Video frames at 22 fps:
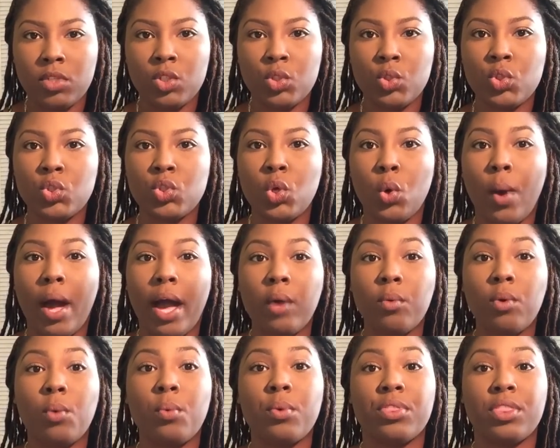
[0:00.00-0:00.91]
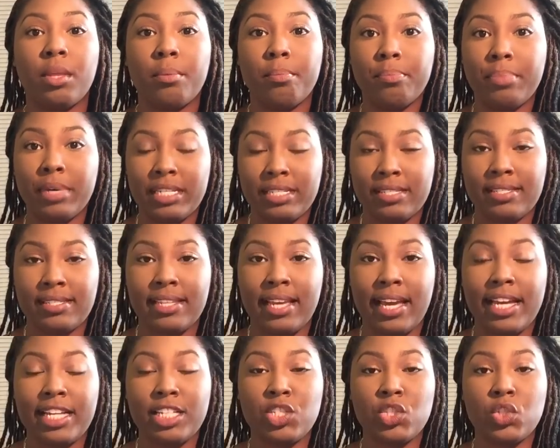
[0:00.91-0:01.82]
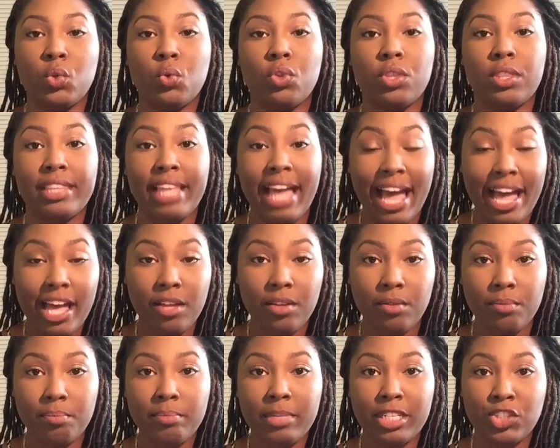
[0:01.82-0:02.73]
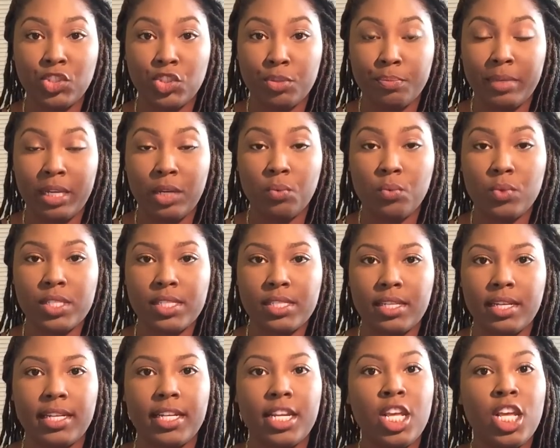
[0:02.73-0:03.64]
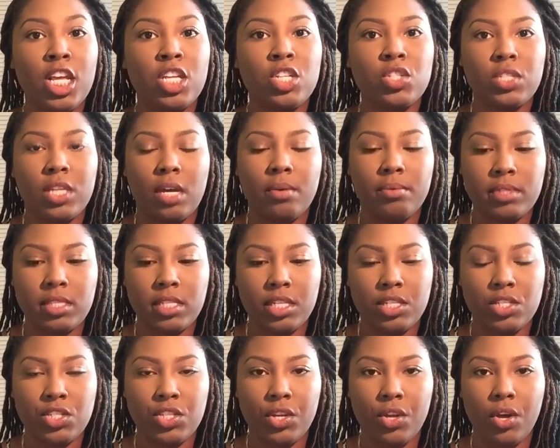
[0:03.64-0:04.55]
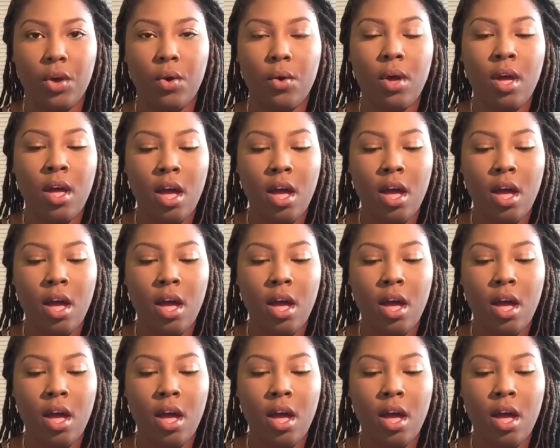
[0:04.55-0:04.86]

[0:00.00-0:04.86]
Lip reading: So I went with the bust size, so that measurement was good, so I was good to go.